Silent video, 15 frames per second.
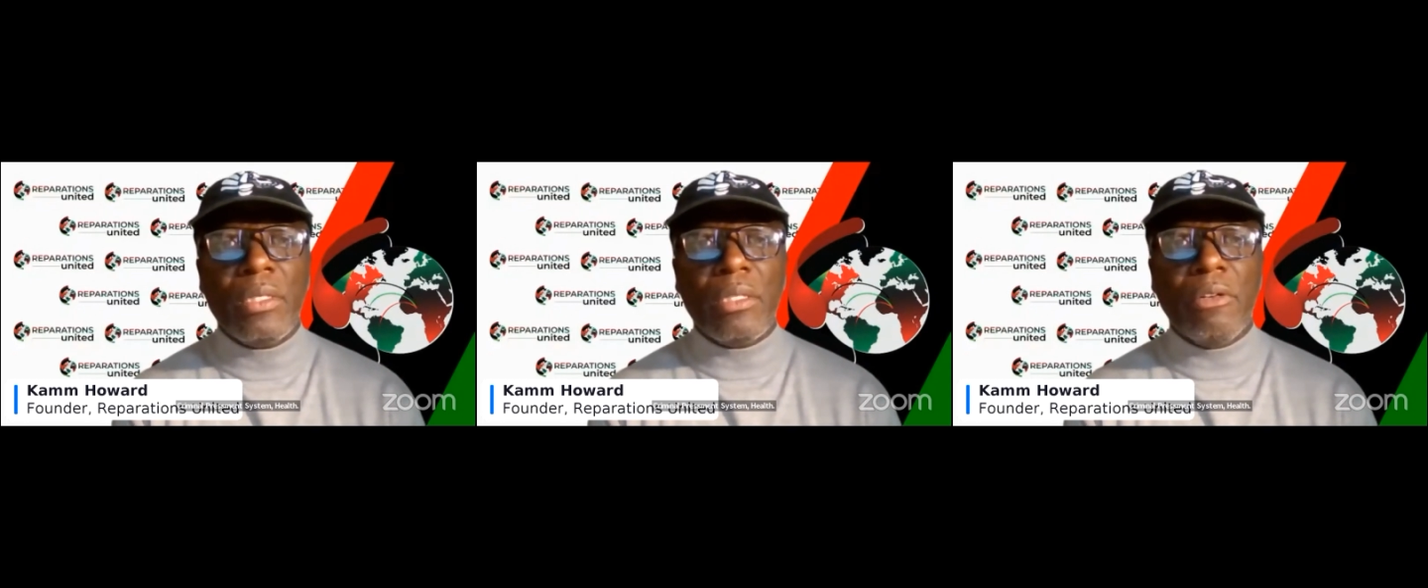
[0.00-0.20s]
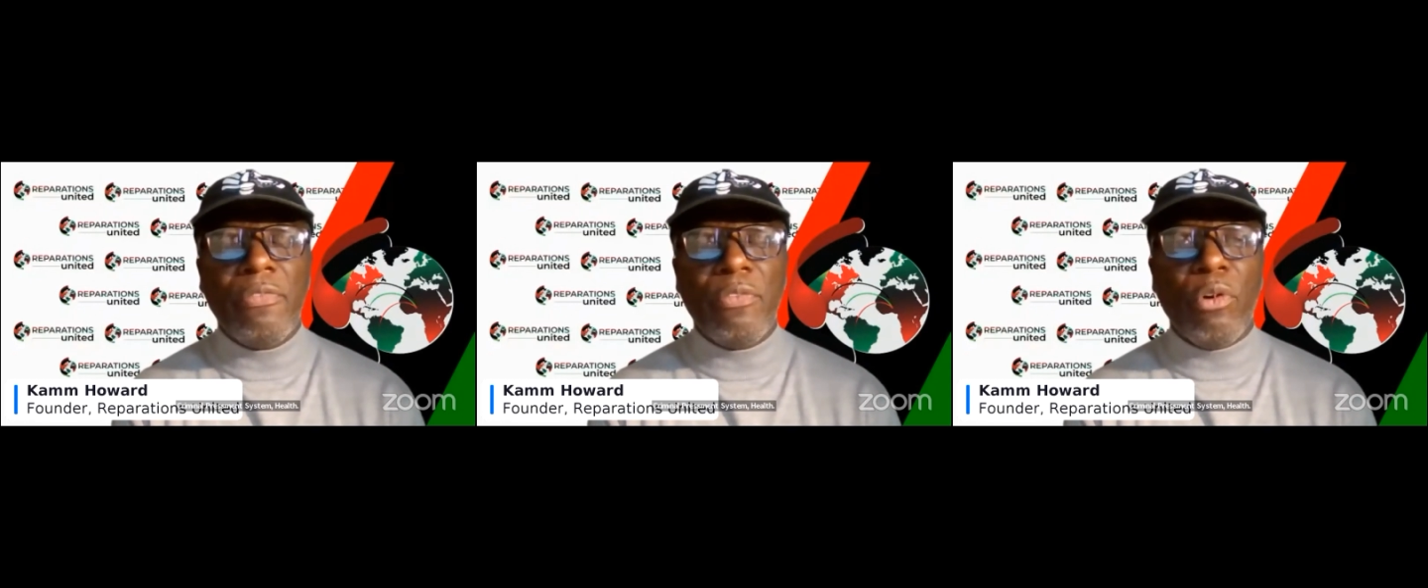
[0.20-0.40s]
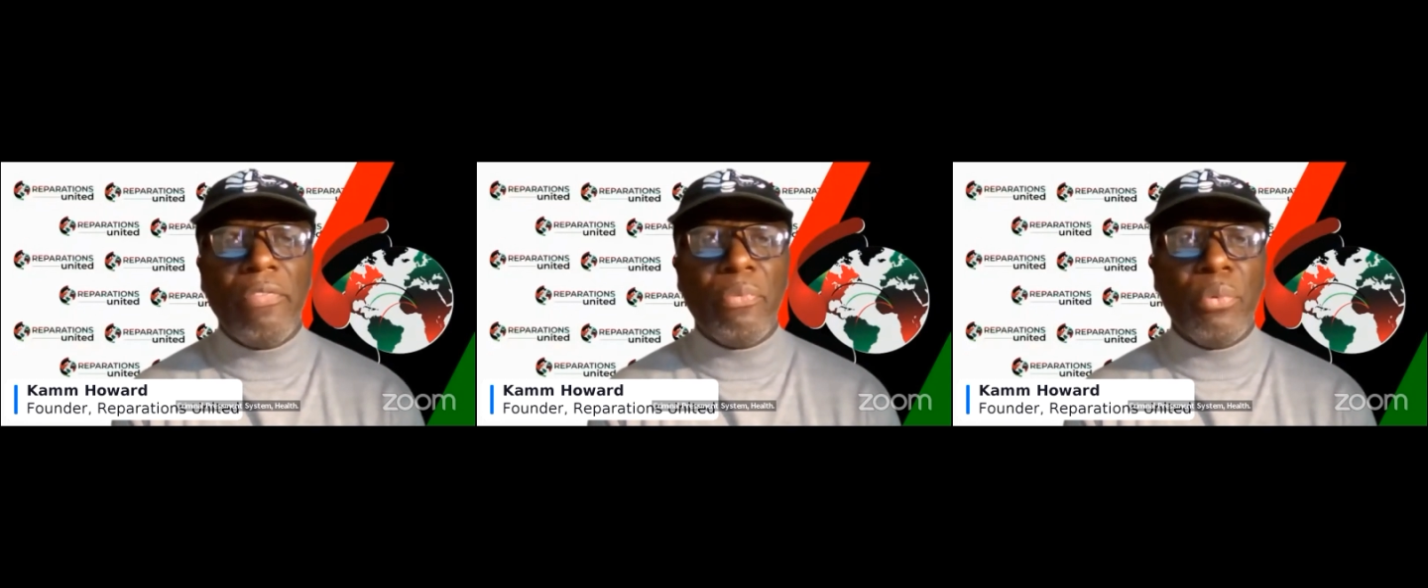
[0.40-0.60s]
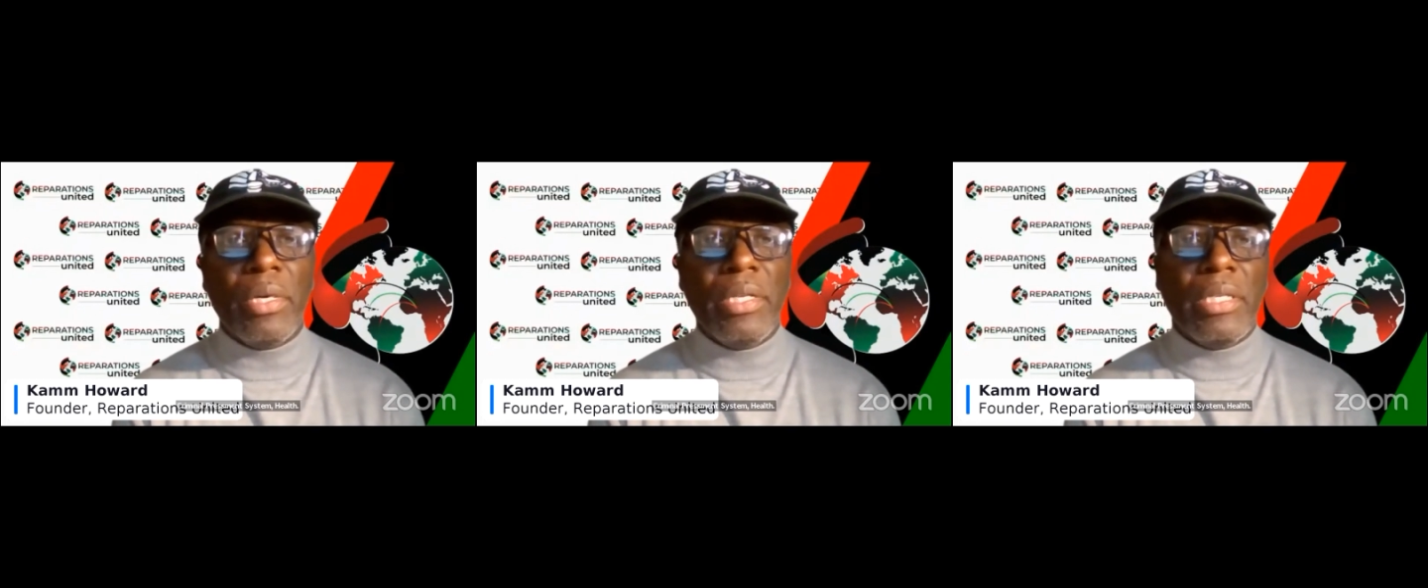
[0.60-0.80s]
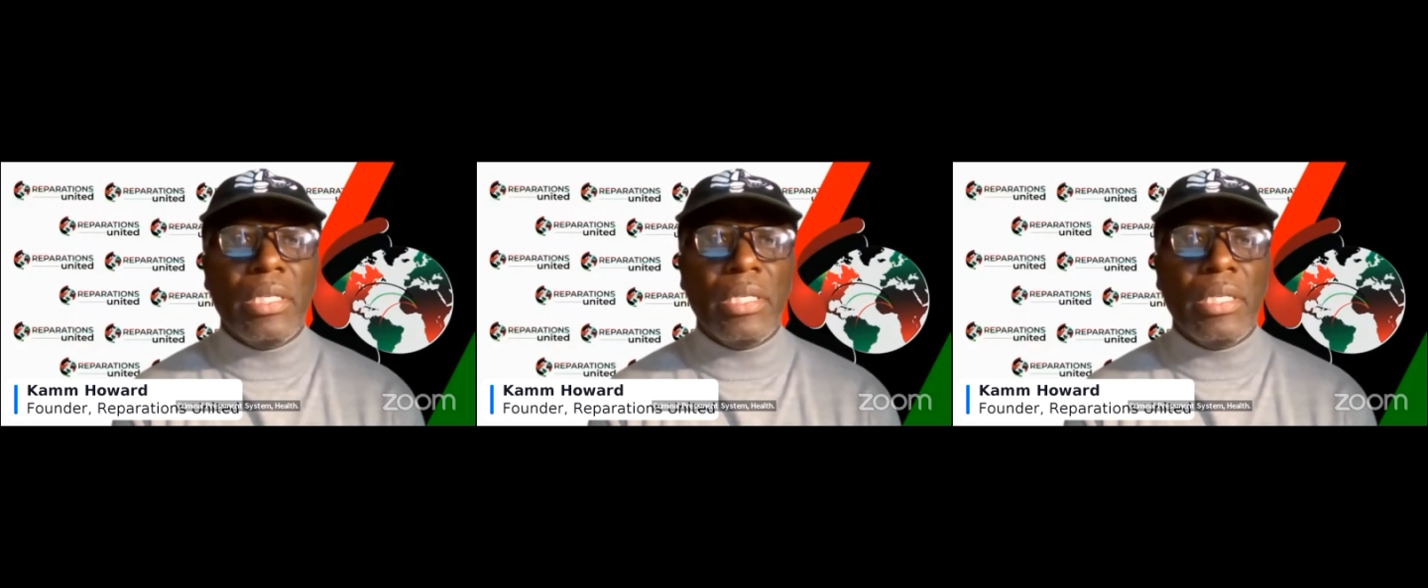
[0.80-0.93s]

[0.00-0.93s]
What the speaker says: the fourth one